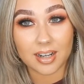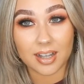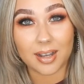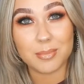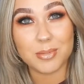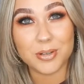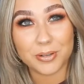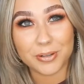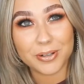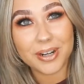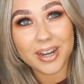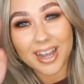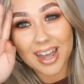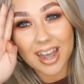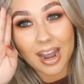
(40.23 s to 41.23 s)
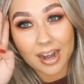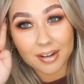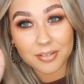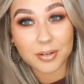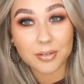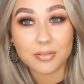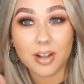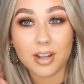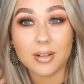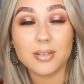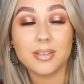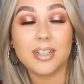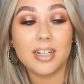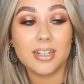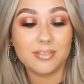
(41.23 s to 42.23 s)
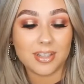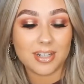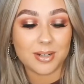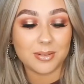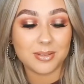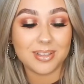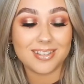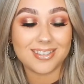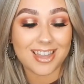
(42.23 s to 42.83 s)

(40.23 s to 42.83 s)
Like, I'm sure everyone follows her, and if they don't,